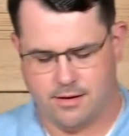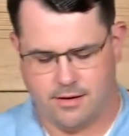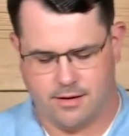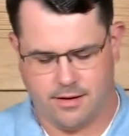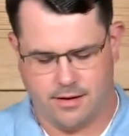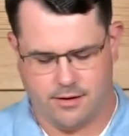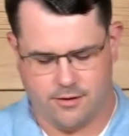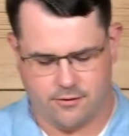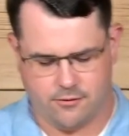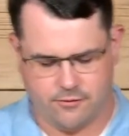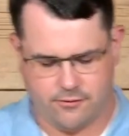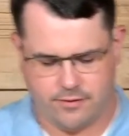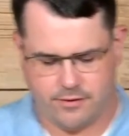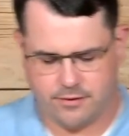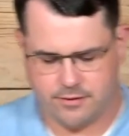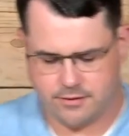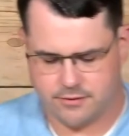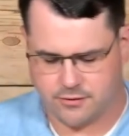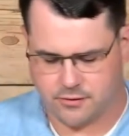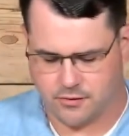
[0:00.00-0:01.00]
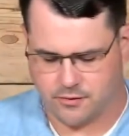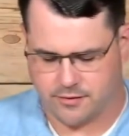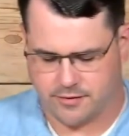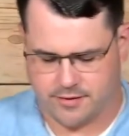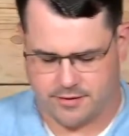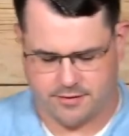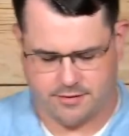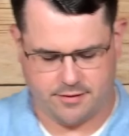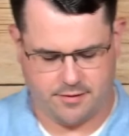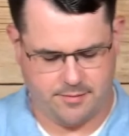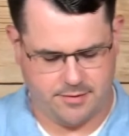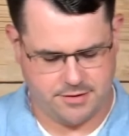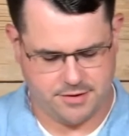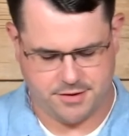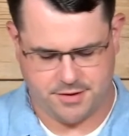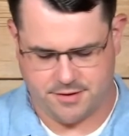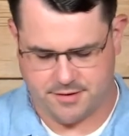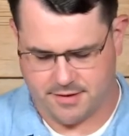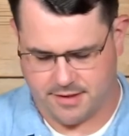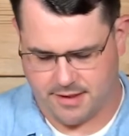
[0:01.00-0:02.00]
And your flow control system is
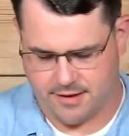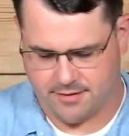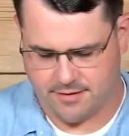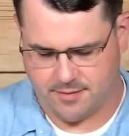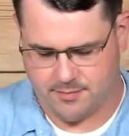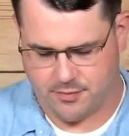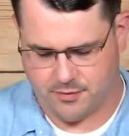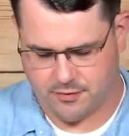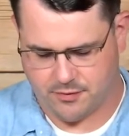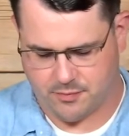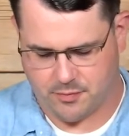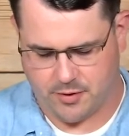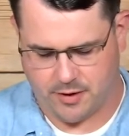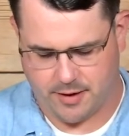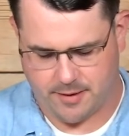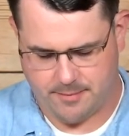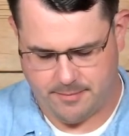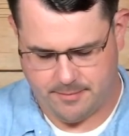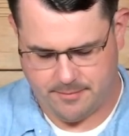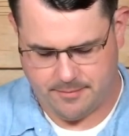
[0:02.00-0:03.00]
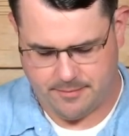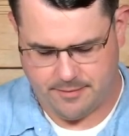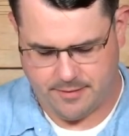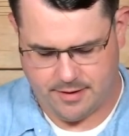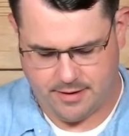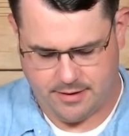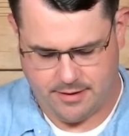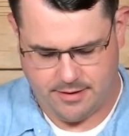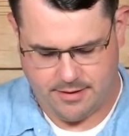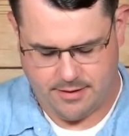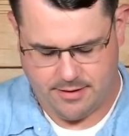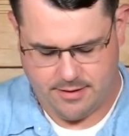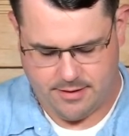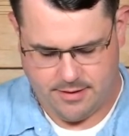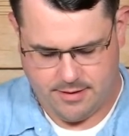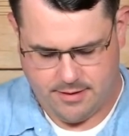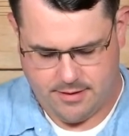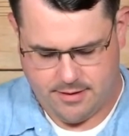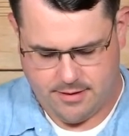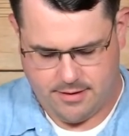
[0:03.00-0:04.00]
just a simple spring
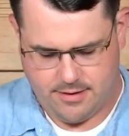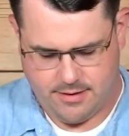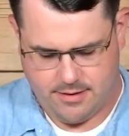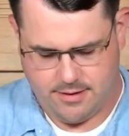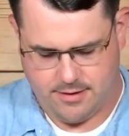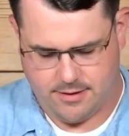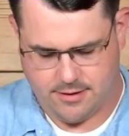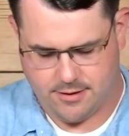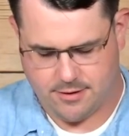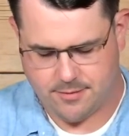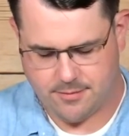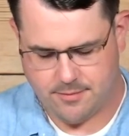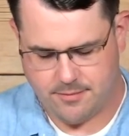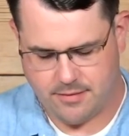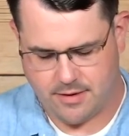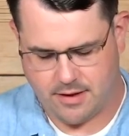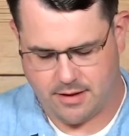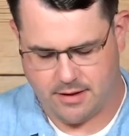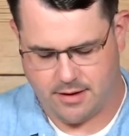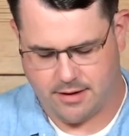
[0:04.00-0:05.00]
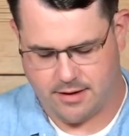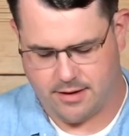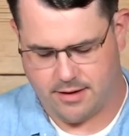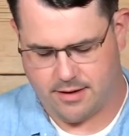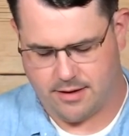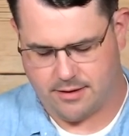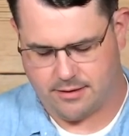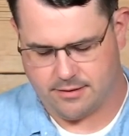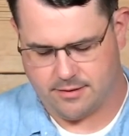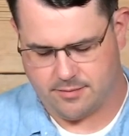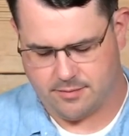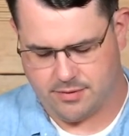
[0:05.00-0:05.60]
here, held in